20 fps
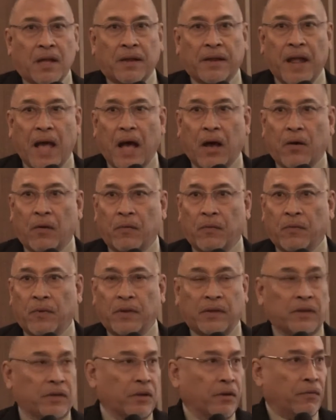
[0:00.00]
Now
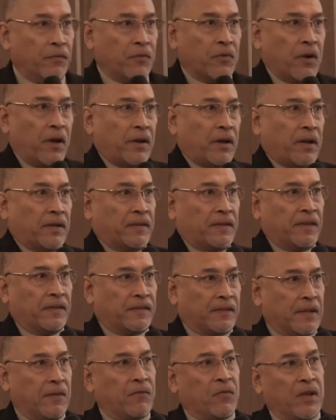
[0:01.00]
you've got a
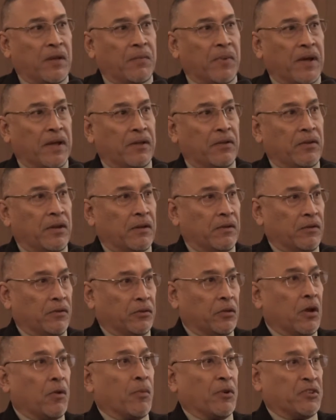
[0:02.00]
system whereby you
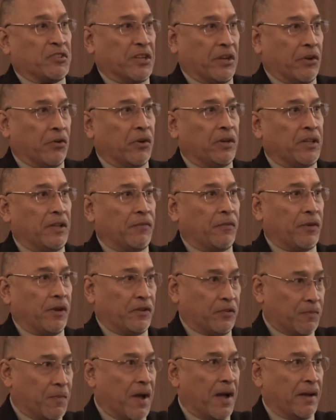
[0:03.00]
talk about security for the
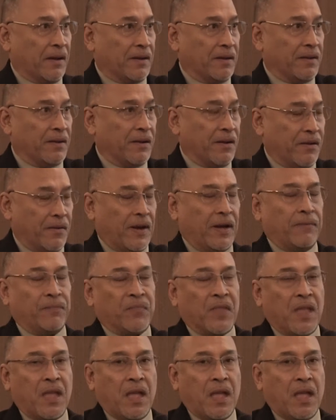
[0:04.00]
smart. All right.